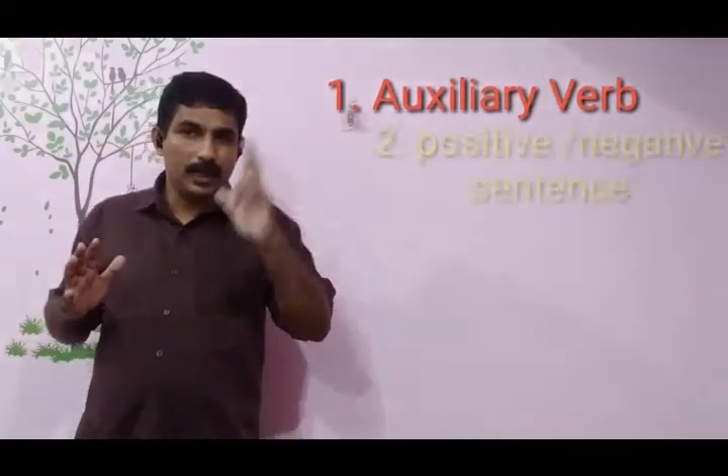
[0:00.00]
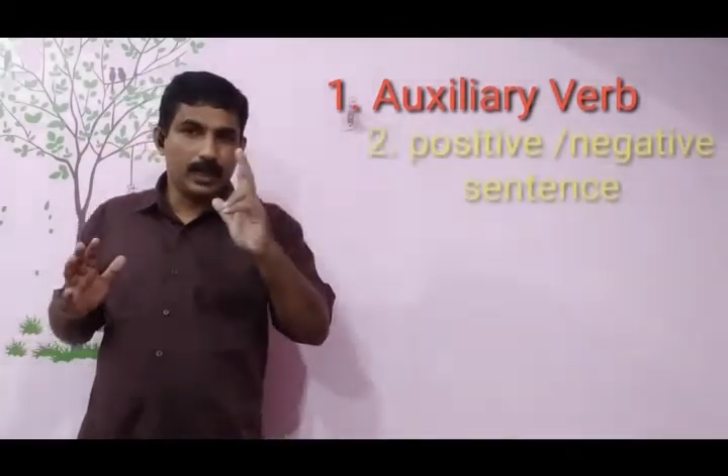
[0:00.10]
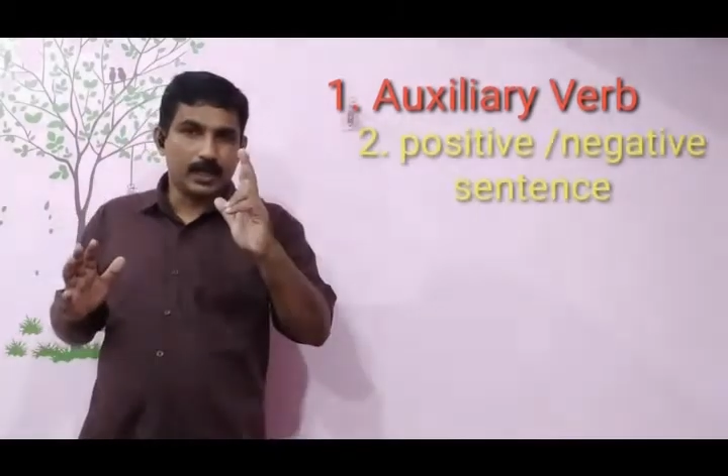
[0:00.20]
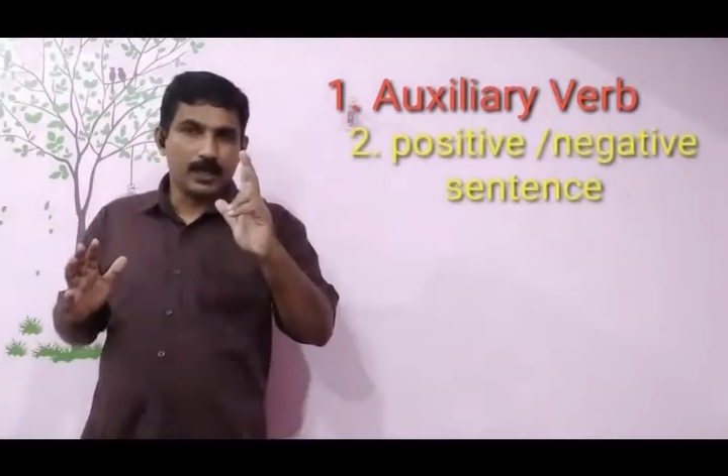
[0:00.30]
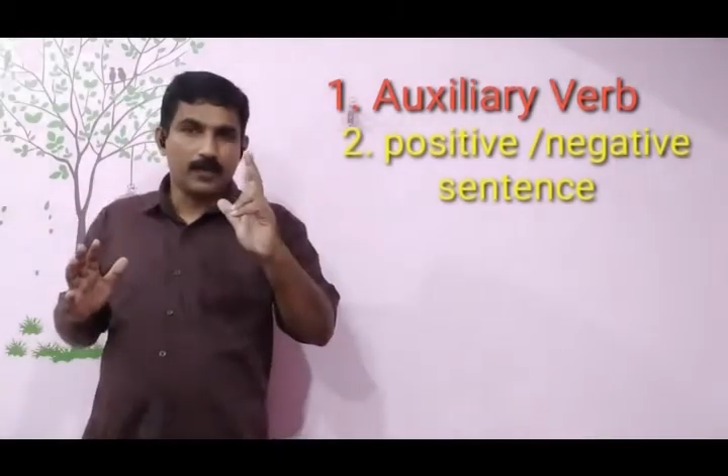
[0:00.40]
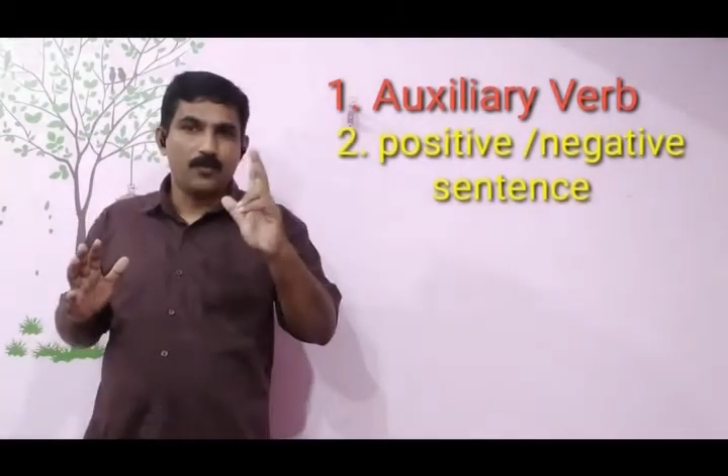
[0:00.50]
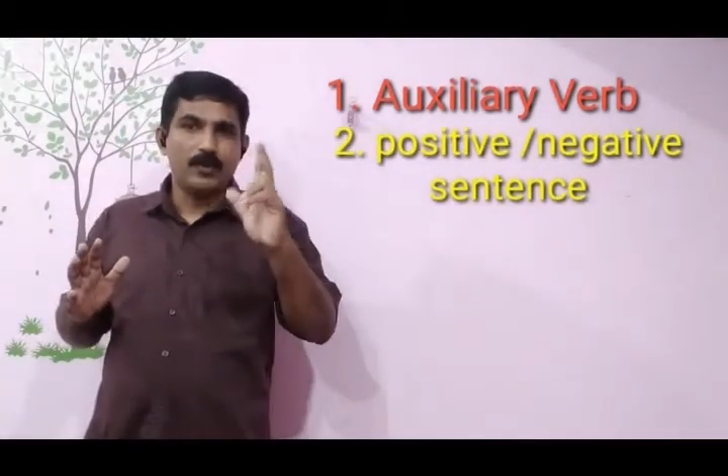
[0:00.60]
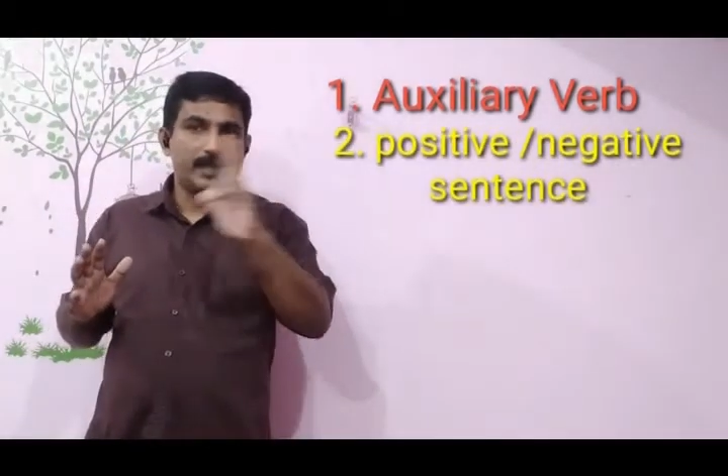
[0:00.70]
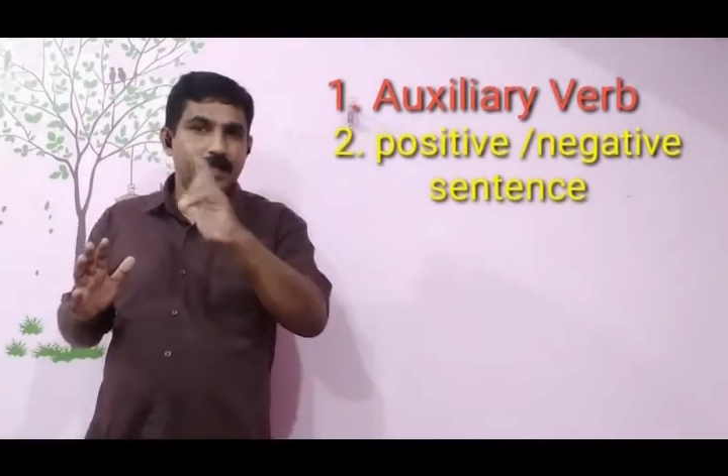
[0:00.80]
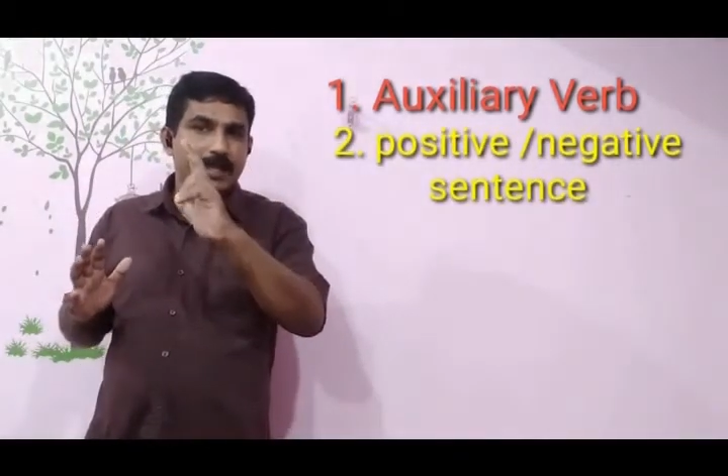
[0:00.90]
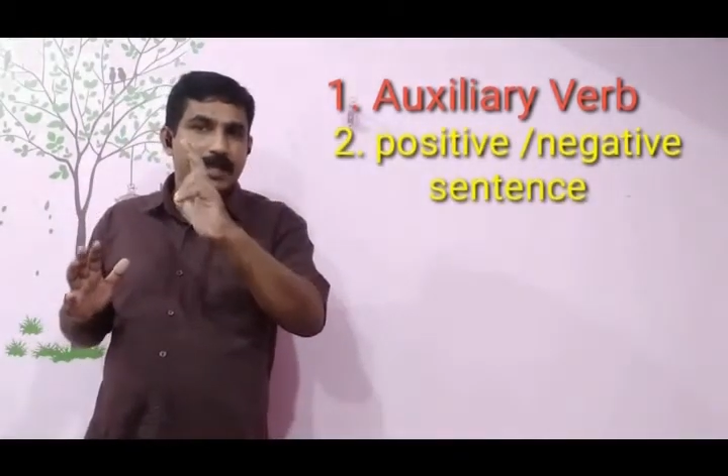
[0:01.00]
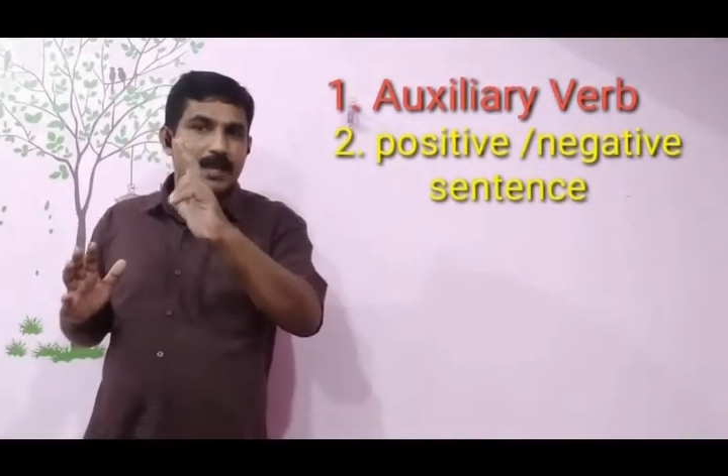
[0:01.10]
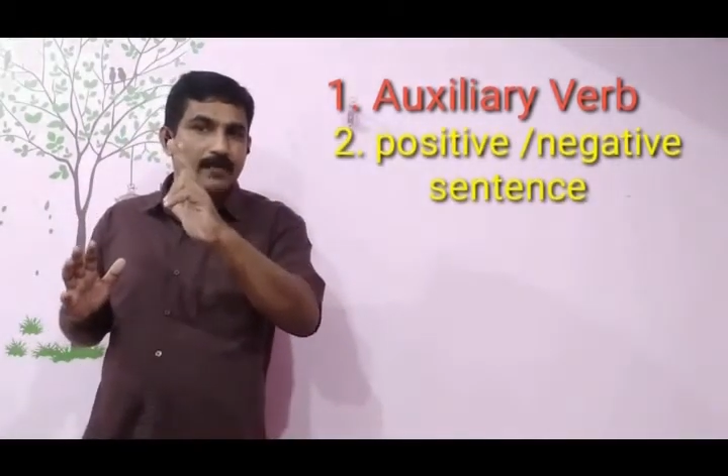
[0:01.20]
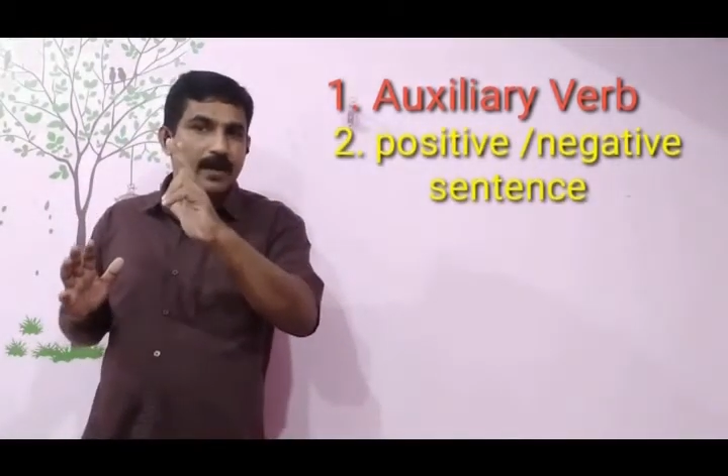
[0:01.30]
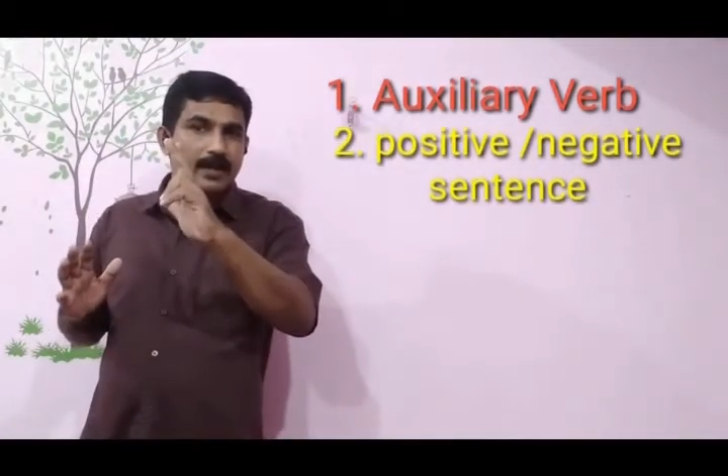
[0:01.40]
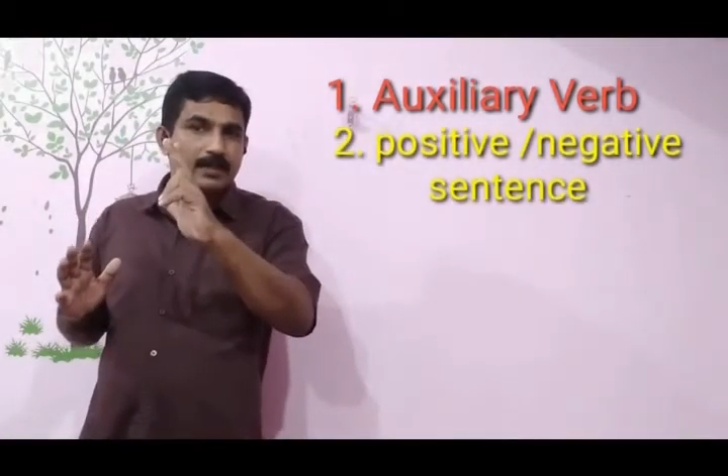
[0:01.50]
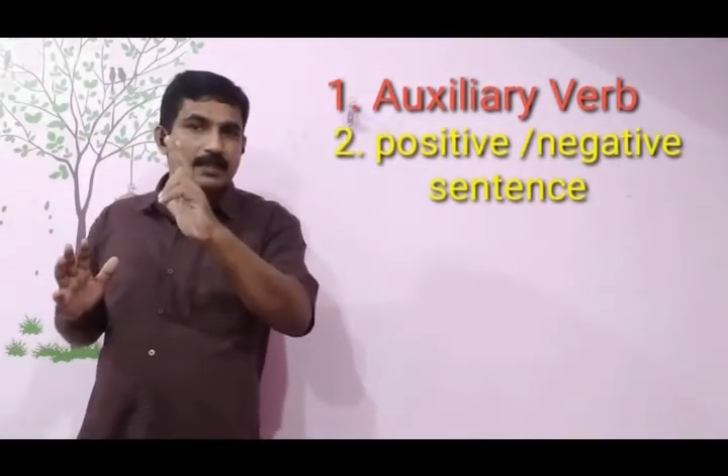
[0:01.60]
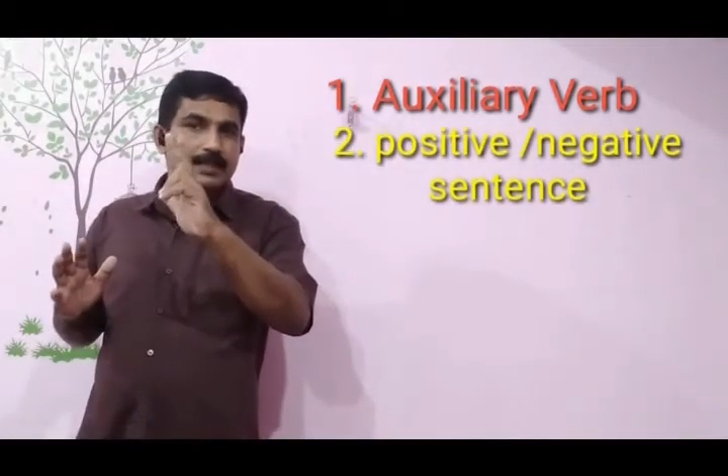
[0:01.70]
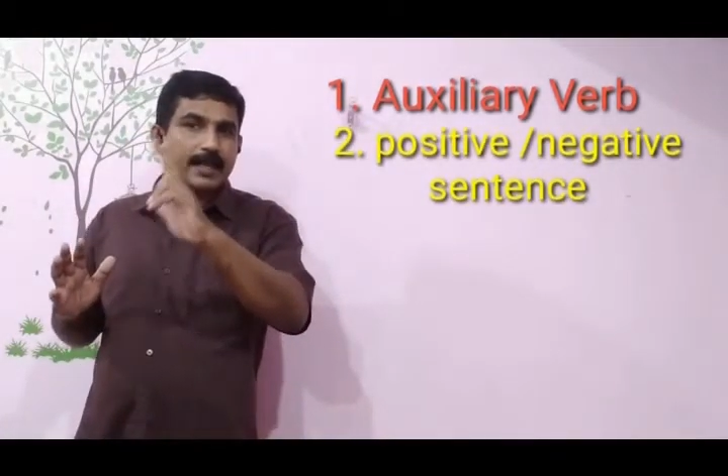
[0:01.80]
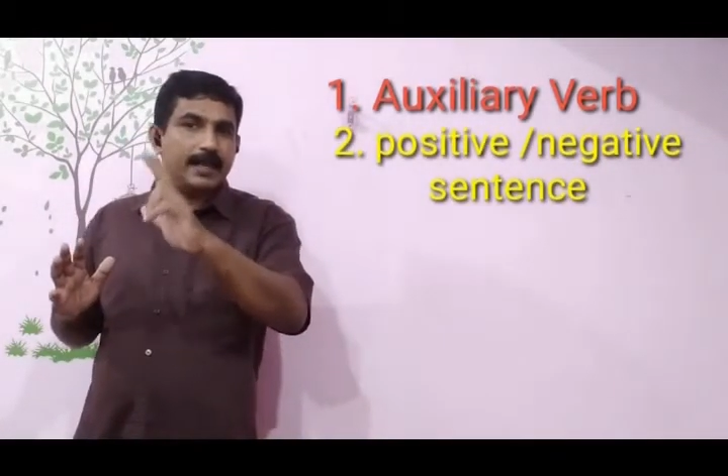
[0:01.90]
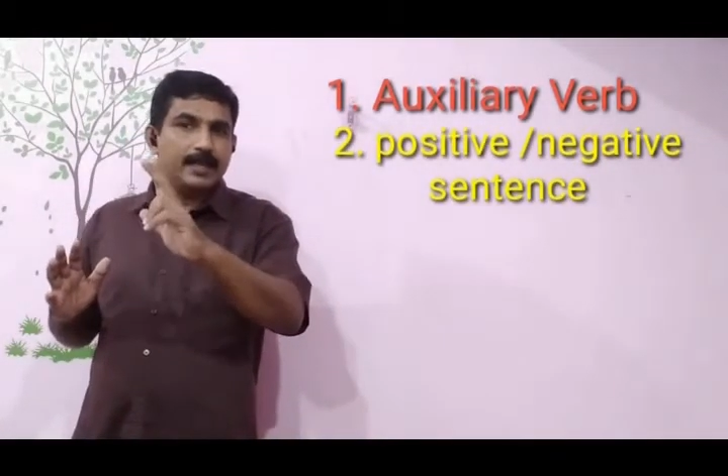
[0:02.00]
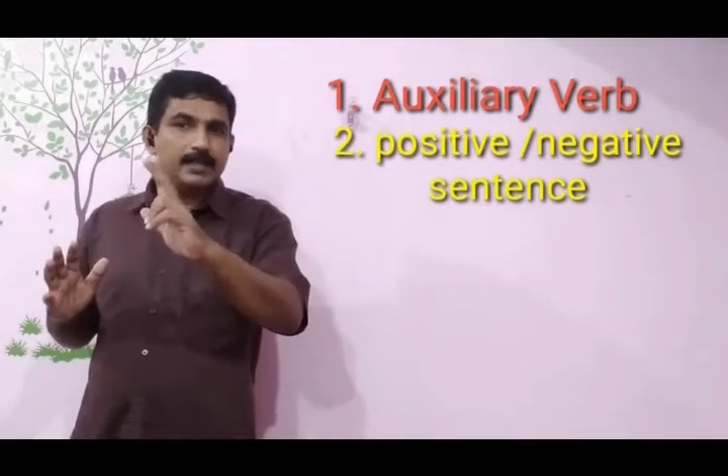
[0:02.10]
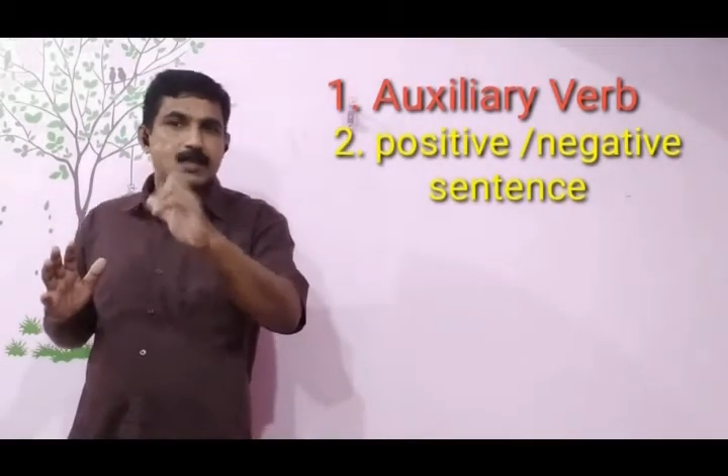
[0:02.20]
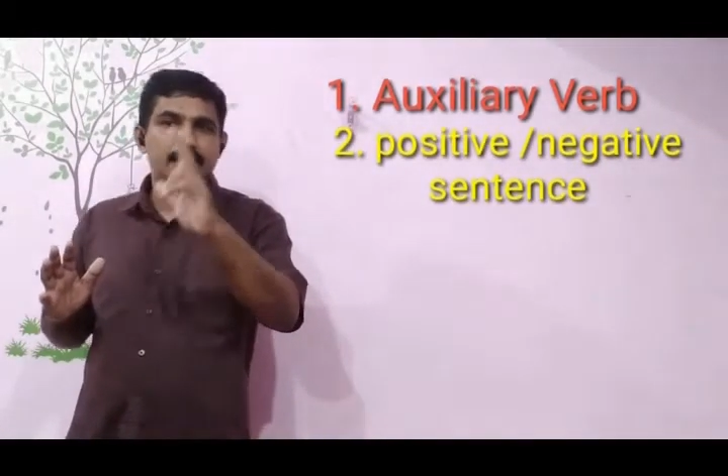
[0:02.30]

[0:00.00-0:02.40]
think whether the given sentence